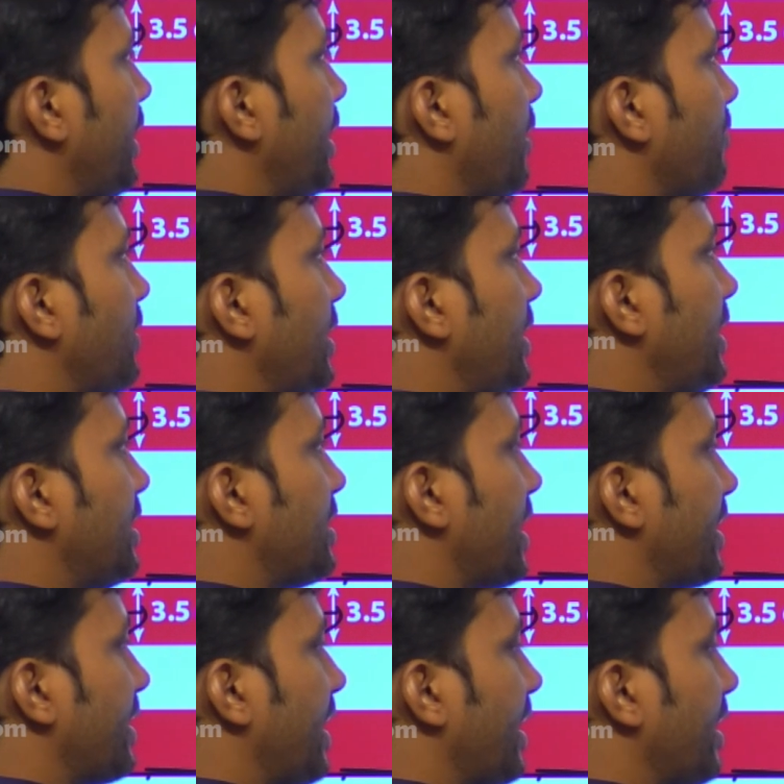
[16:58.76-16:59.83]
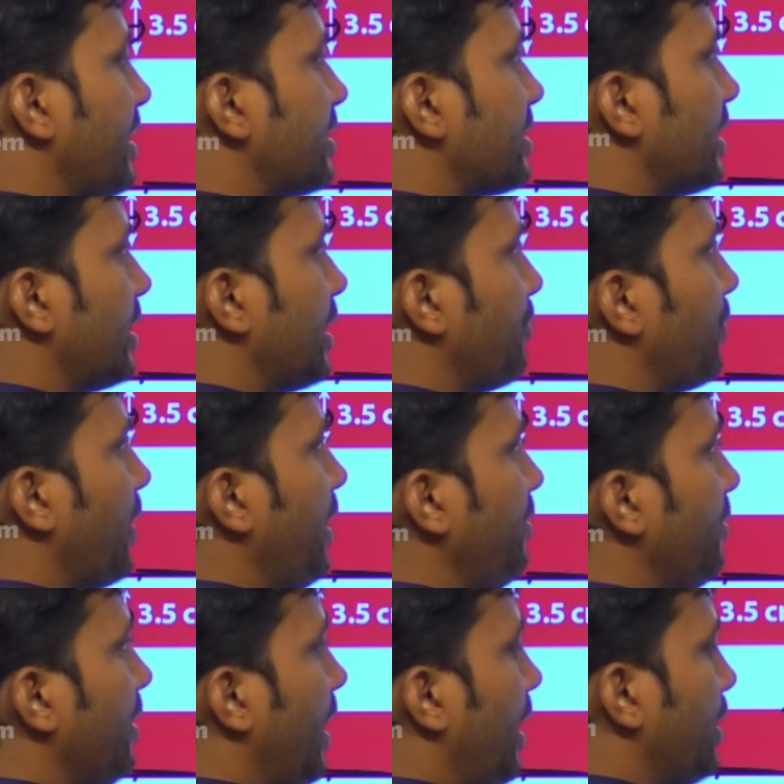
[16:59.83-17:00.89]
area of the each rectangle is
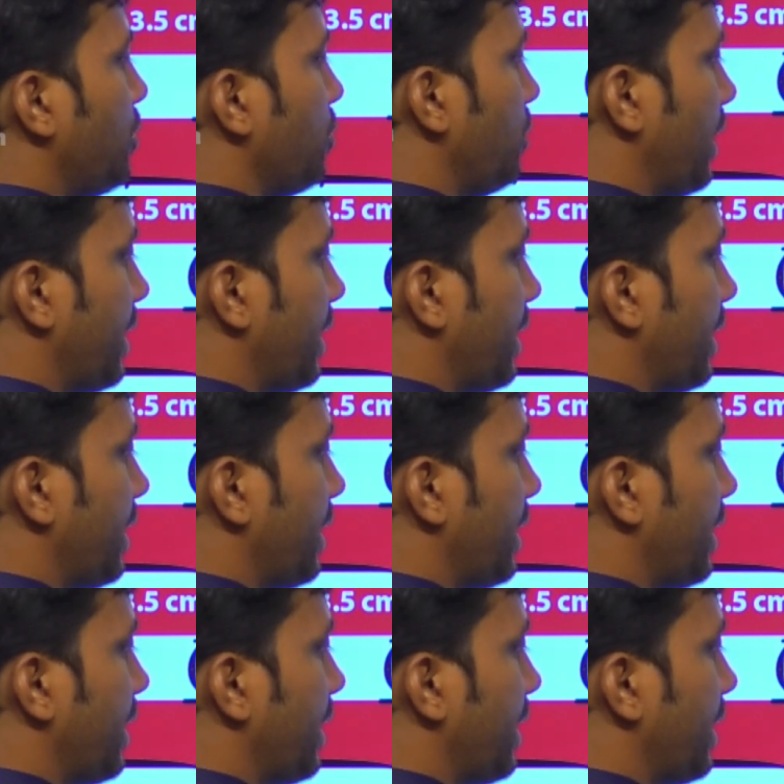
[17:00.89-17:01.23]
35 and two